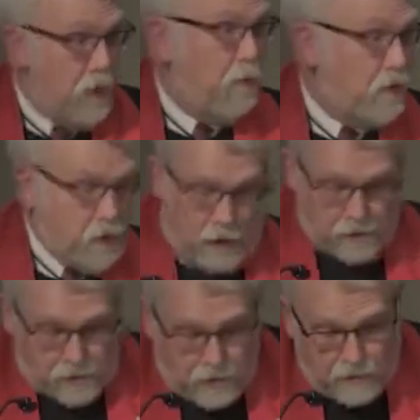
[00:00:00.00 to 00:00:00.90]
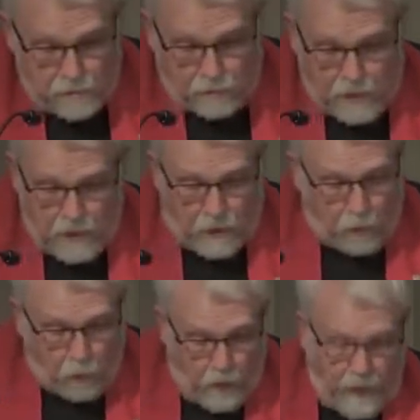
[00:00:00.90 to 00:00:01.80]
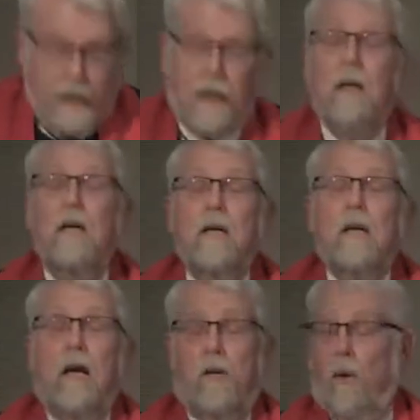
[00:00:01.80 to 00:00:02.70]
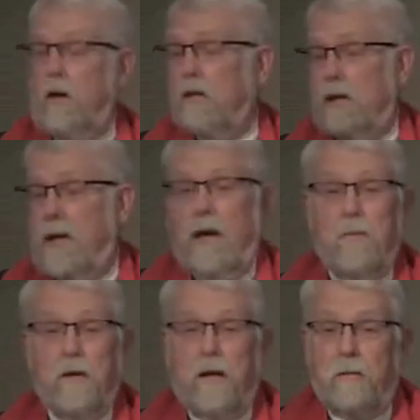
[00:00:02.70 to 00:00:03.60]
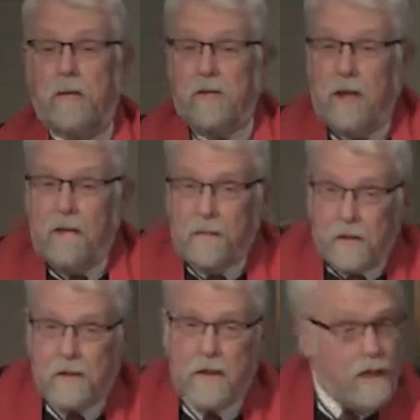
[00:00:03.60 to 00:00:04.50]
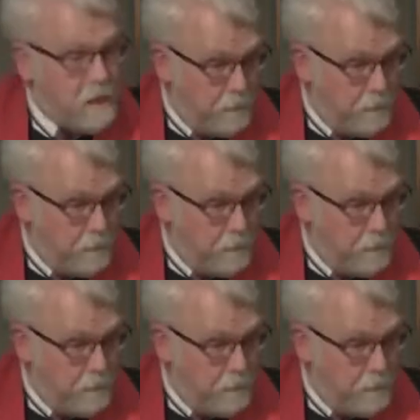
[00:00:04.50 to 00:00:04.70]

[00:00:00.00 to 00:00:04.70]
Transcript: would call schizophrenic away and wanted to label them as evil and send them